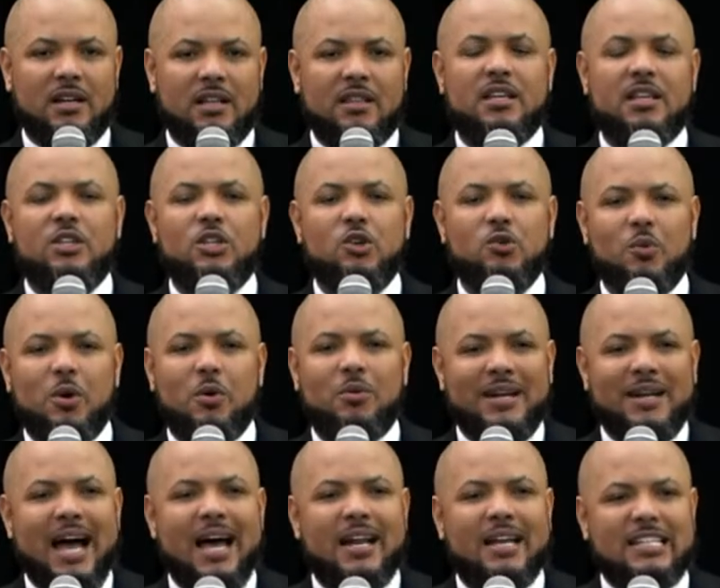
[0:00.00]
then you will
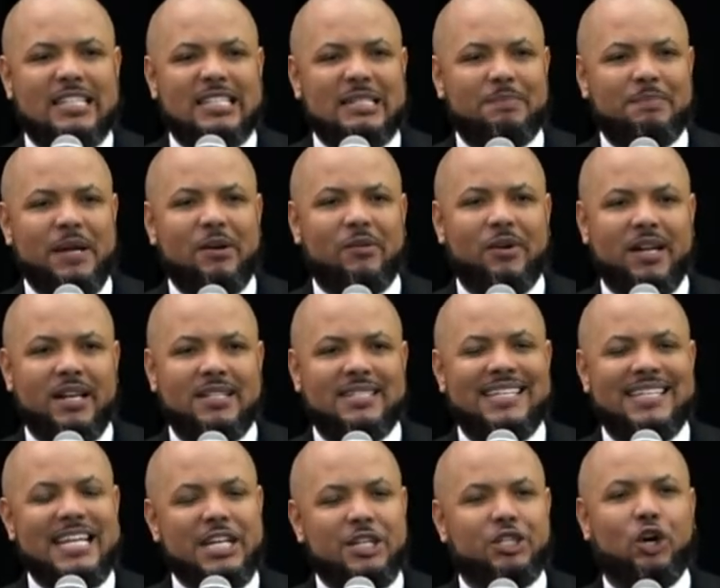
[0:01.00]
not experience
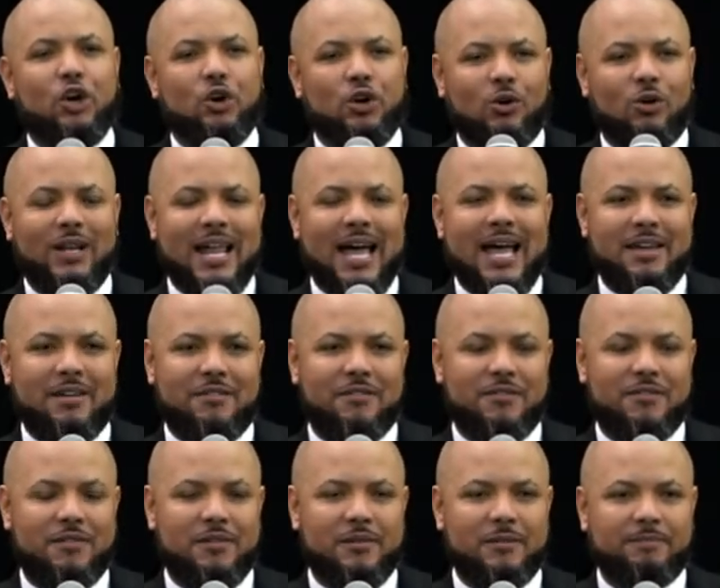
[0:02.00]
eternal life.